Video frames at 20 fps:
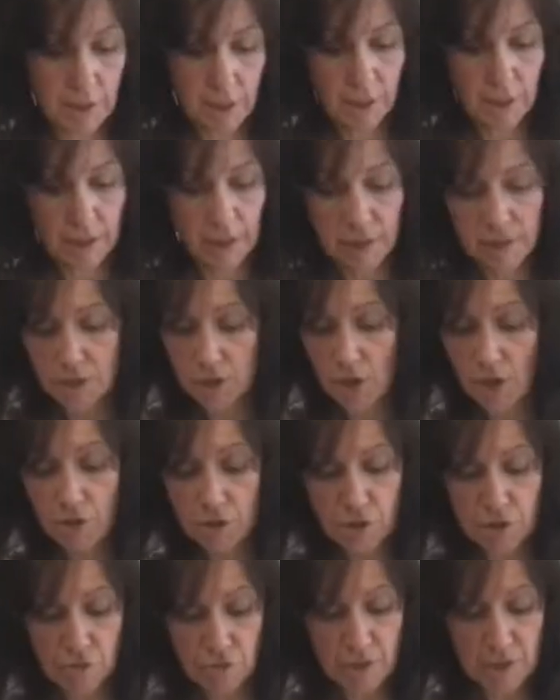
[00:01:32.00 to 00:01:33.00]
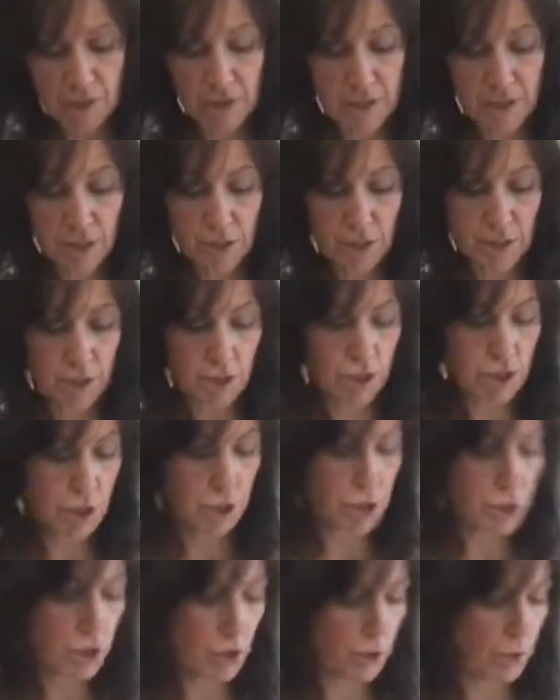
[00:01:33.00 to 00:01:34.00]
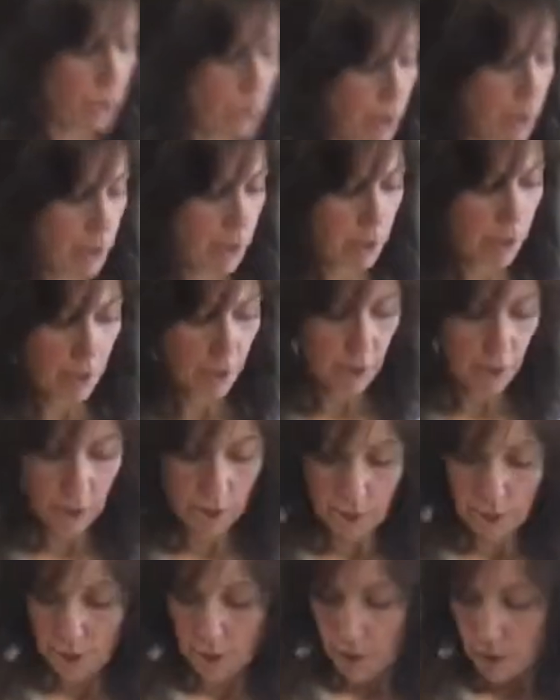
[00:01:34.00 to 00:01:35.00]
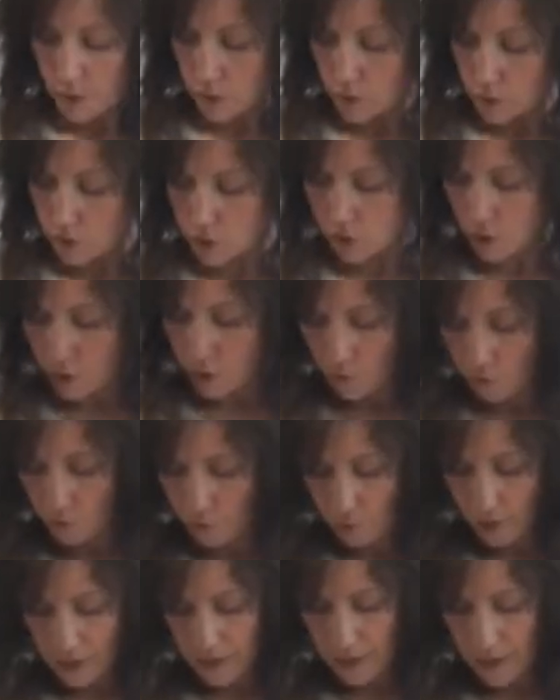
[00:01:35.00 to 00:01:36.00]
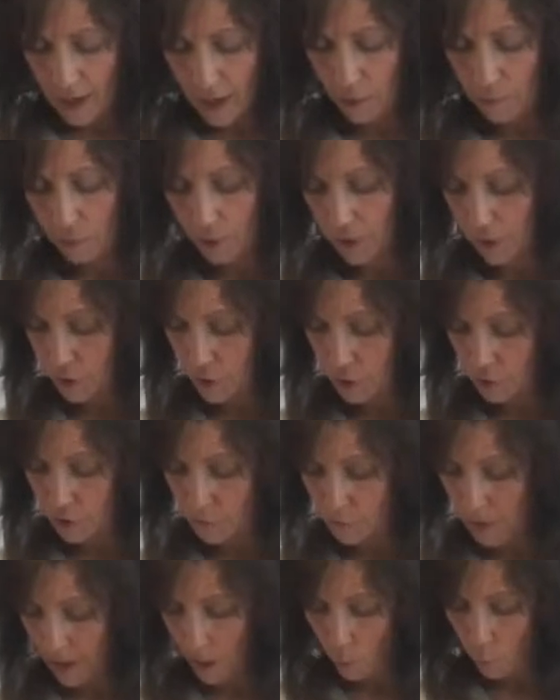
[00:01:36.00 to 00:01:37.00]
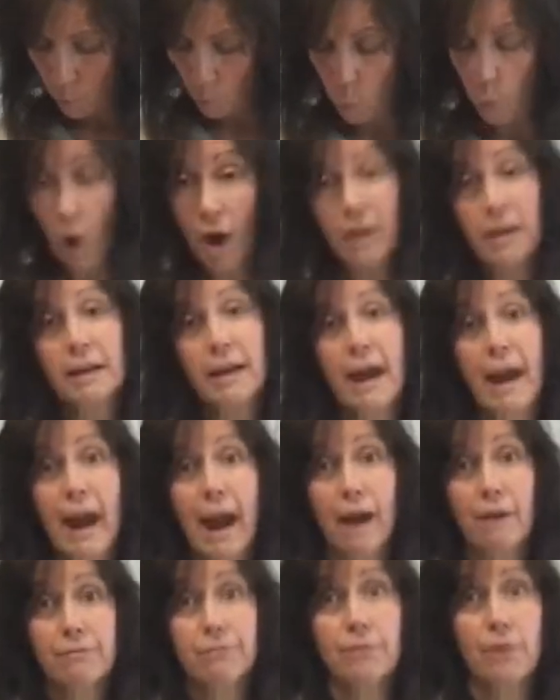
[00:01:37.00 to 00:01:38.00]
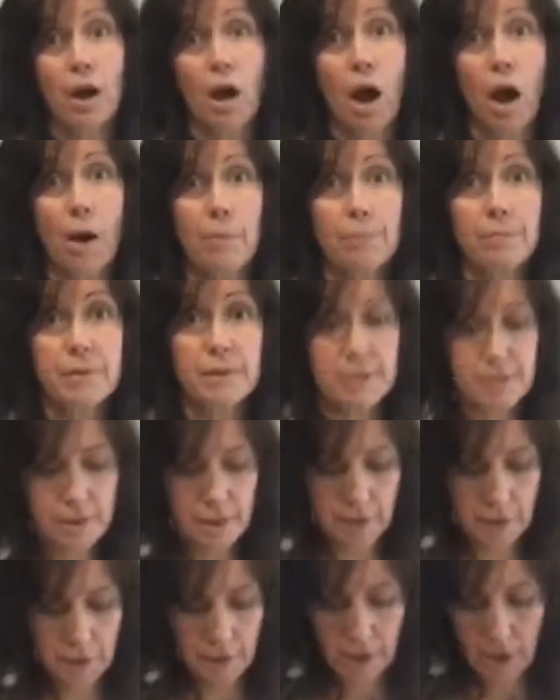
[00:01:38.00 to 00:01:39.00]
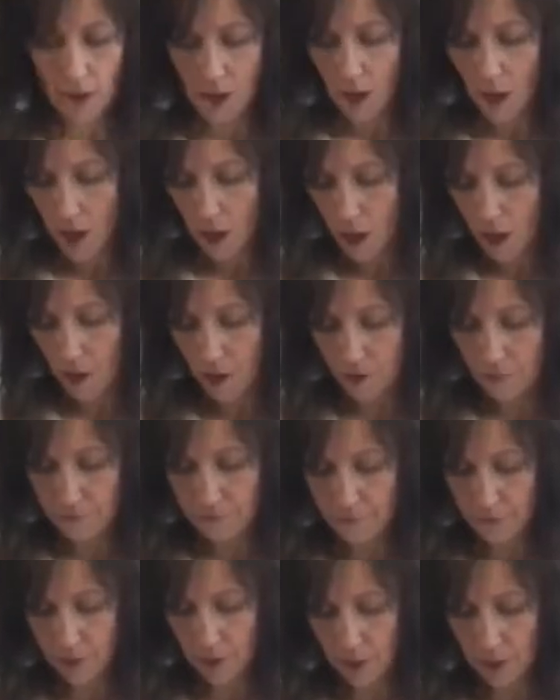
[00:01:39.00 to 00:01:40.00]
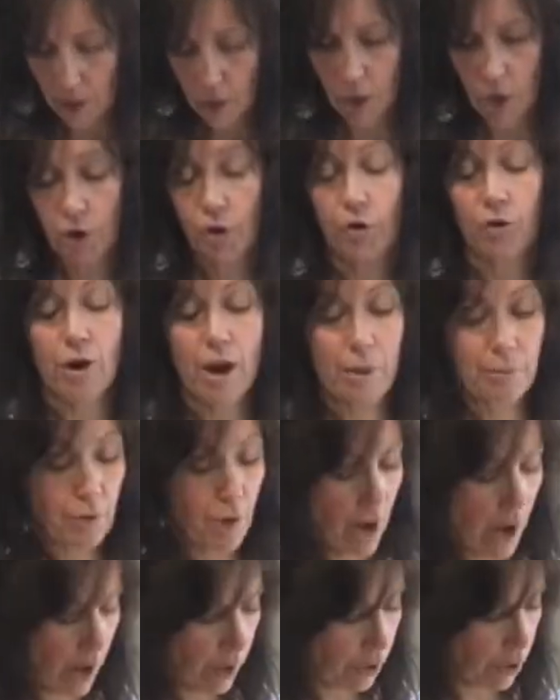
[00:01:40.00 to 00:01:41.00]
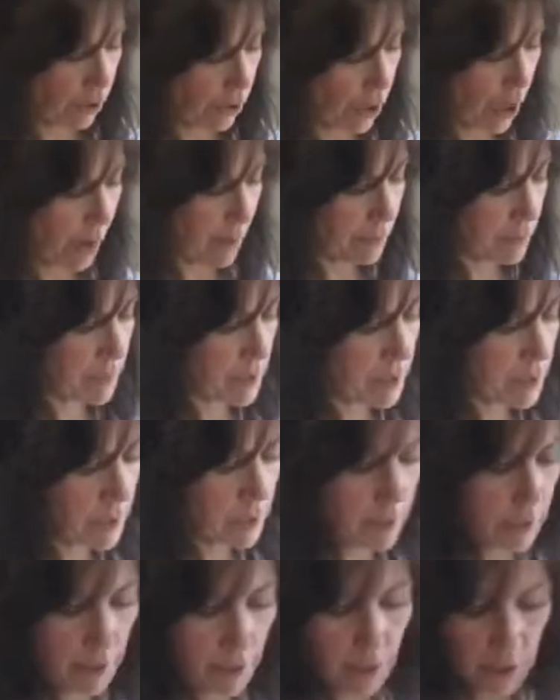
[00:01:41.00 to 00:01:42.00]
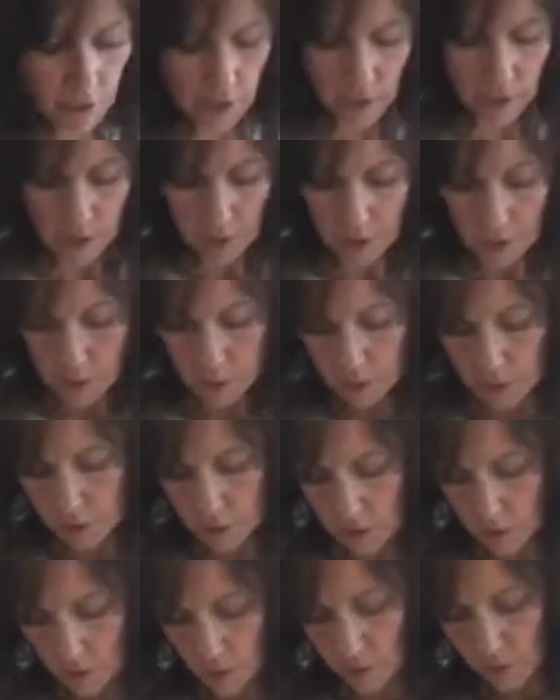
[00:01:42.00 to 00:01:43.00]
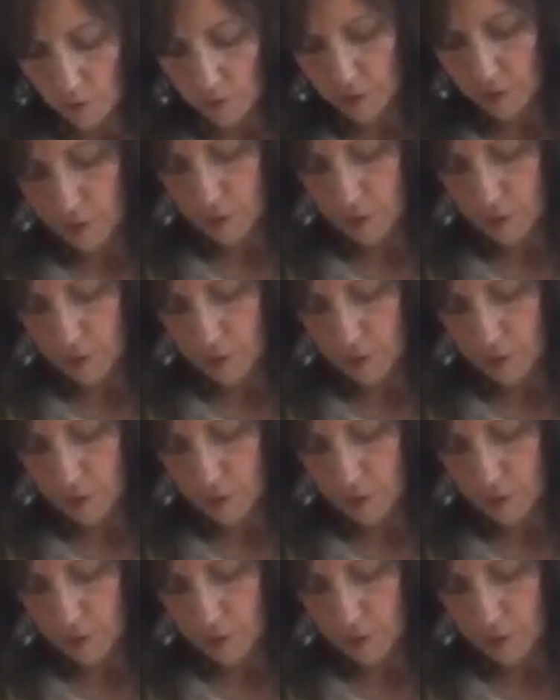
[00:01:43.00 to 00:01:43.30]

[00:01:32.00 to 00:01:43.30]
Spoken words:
That's all you're really looking to do. So right now we're going to do about 1.5 cups of graham cracker crumbs. So let's